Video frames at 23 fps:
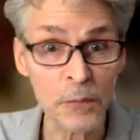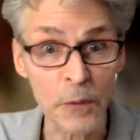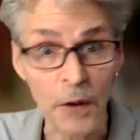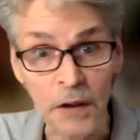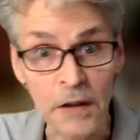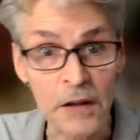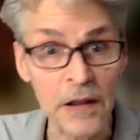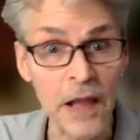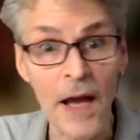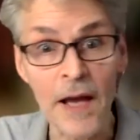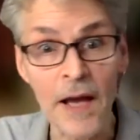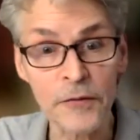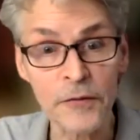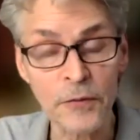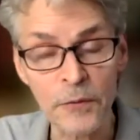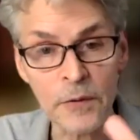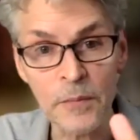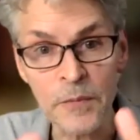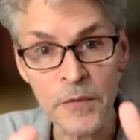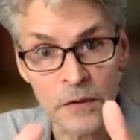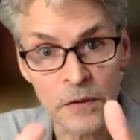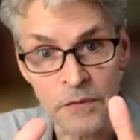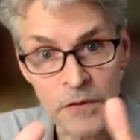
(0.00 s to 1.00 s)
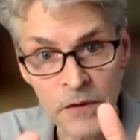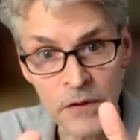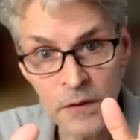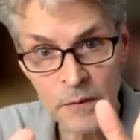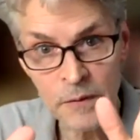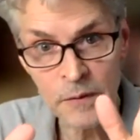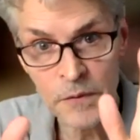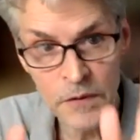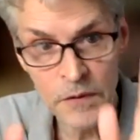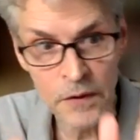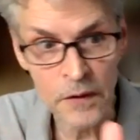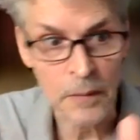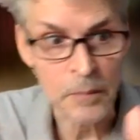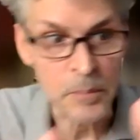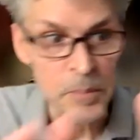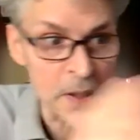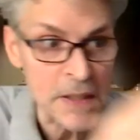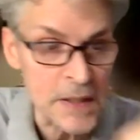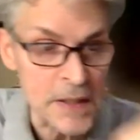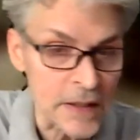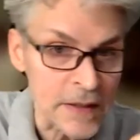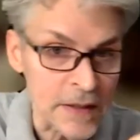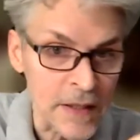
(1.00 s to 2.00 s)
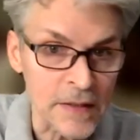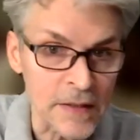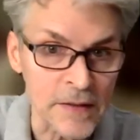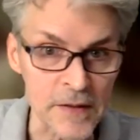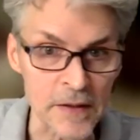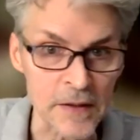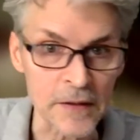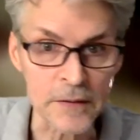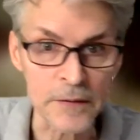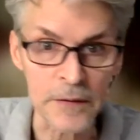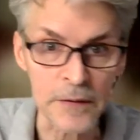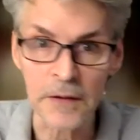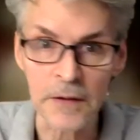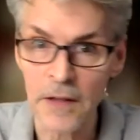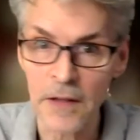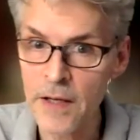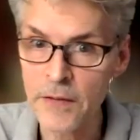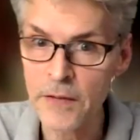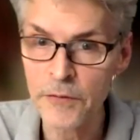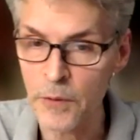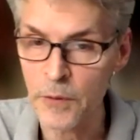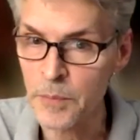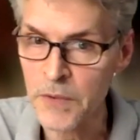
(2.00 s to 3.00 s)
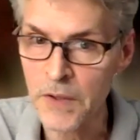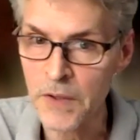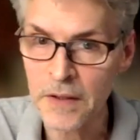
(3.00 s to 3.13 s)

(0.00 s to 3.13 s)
where classrooms of students compete against other classrooms.